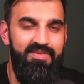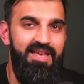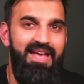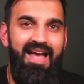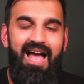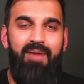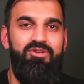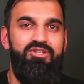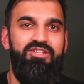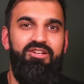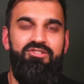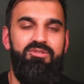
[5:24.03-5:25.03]
How much
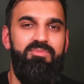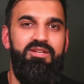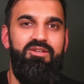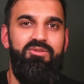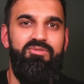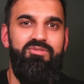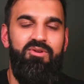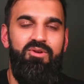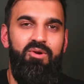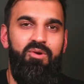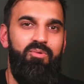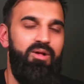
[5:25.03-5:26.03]
gel should be used?
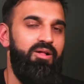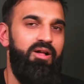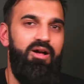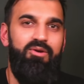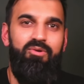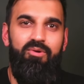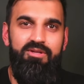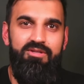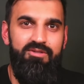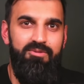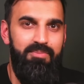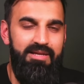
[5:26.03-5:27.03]
Well, according
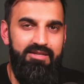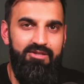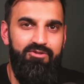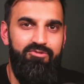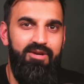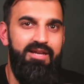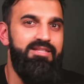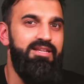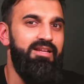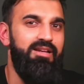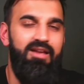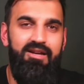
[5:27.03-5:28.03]
to bleaching trays
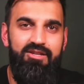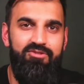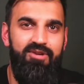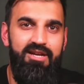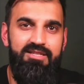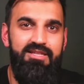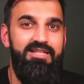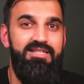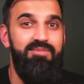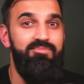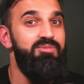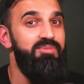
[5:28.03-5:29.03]
and aligner trays, it
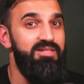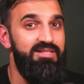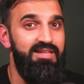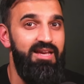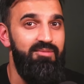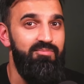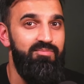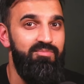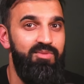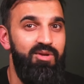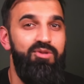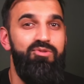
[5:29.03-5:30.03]
seems to be the same.
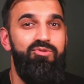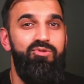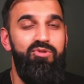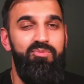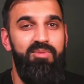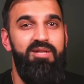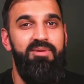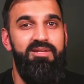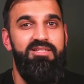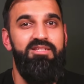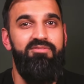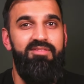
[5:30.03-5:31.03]
2
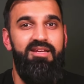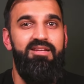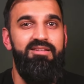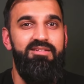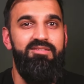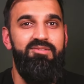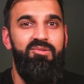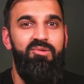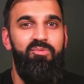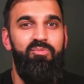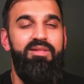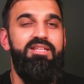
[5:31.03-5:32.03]
millimeters of thickness.
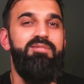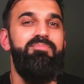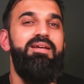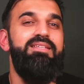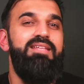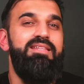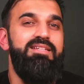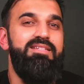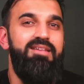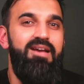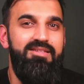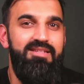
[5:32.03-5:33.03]
Whether it's placed at the
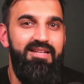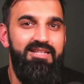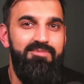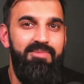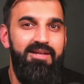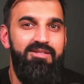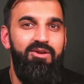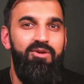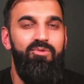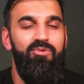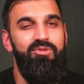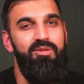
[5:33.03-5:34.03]
incisal aspect
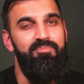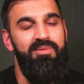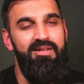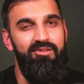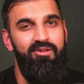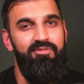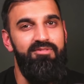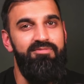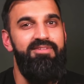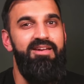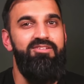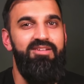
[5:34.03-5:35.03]
or in the middle of the
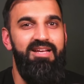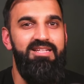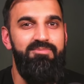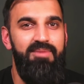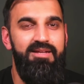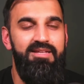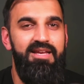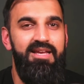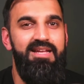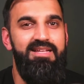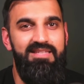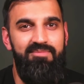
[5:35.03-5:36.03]
facial aspect,
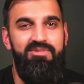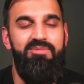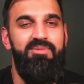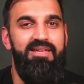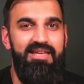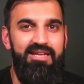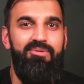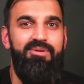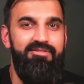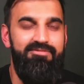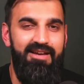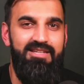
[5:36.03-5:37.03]
it seems to be equally
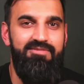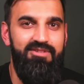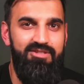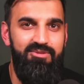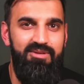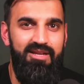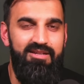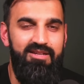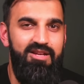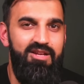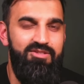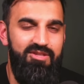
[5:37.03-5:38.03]
effective at doing it.
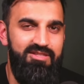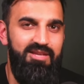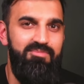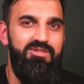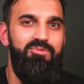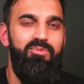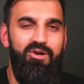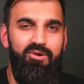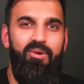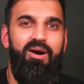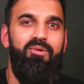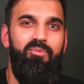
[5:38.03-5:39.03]
So it seems to work
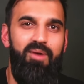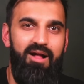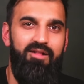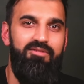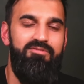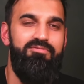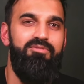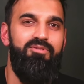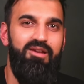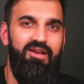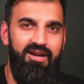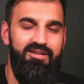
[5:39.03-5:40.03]
quite well for
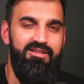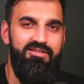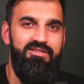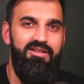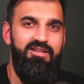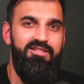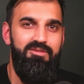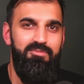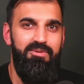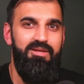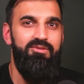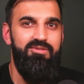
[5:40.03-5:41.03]
aligners to
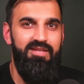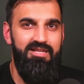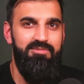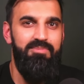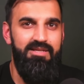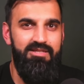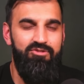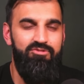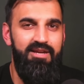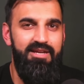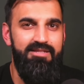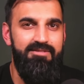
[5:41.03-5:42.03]
be used as bleaching
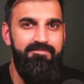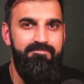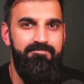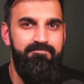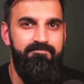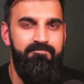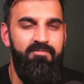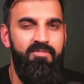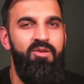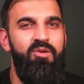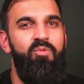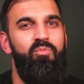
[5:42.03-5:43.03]
trays.
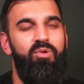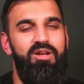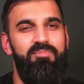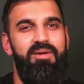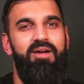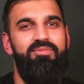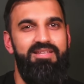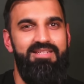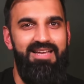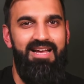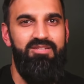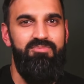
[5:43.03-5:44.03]
What about the
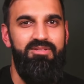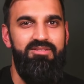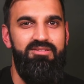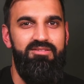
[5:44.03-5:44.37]
attachments?